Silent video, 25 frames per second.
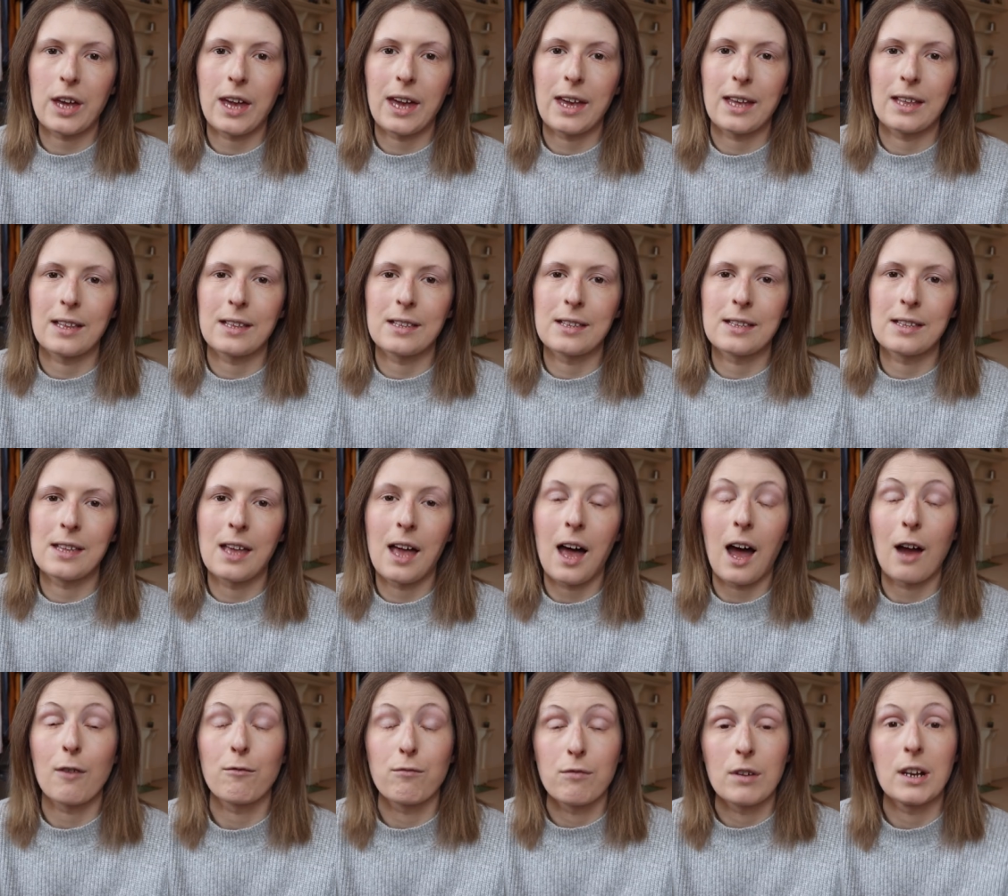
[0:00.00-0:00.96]
is,
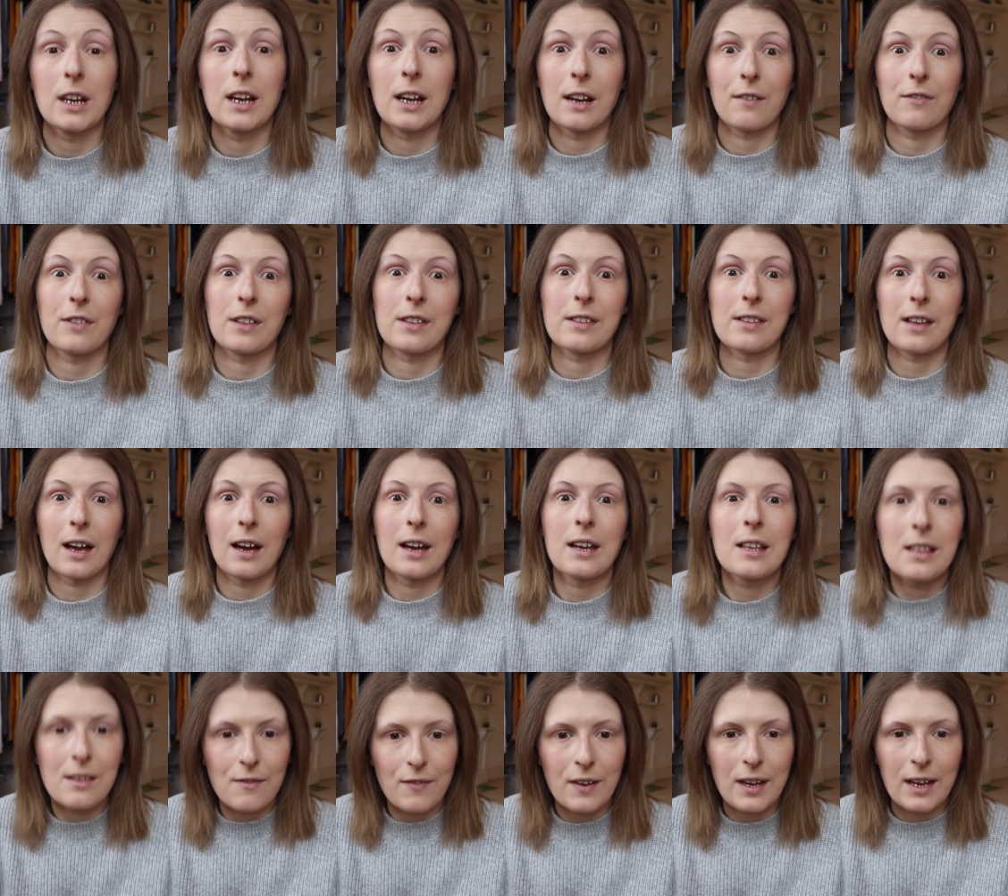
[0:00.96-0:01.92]
I really love the
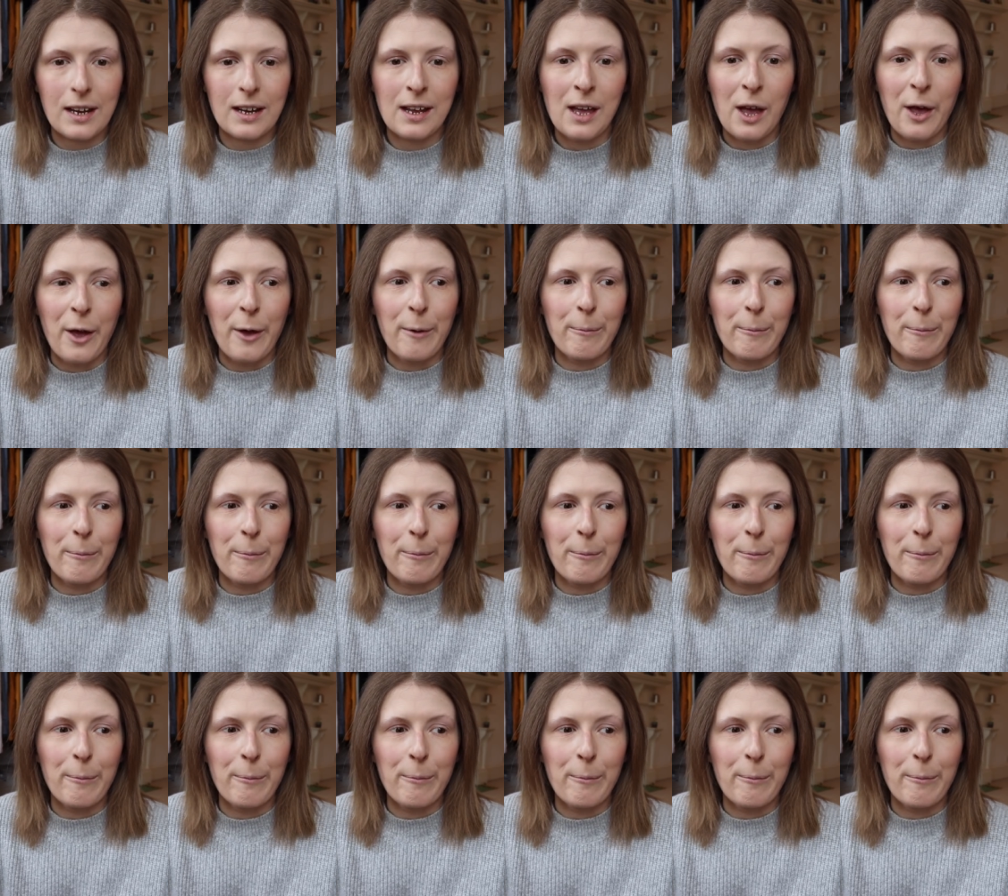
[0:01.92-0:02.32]
size of it,